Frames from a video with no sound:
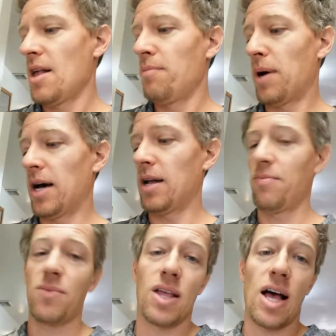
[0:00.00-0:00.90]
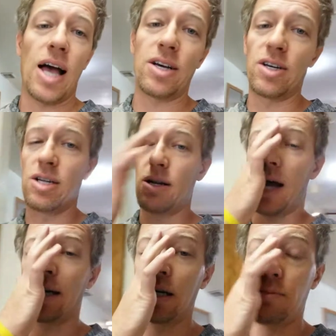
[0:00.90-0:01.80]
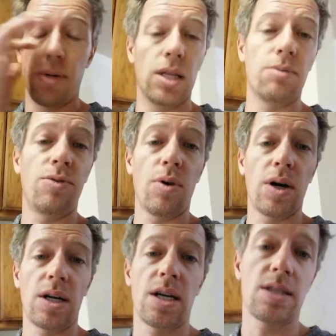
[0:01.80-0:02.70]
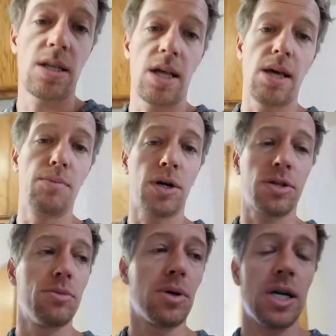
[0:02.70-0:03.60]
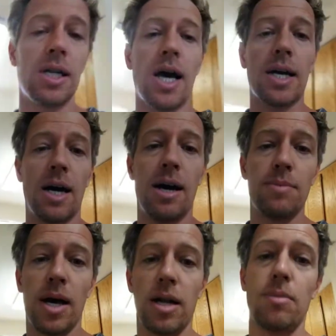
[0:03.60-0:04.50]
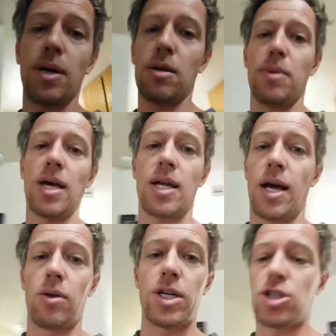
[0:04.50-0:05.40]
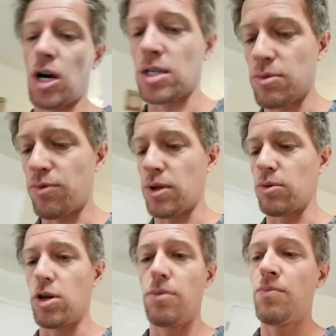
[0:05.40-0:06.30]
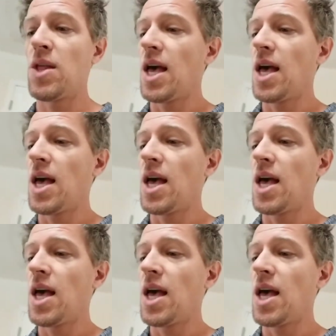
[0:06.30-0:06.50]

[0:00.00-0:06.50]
But I couldn't bill them for it because they booked through booking.com, not Airbnb, and I only charged them for the room,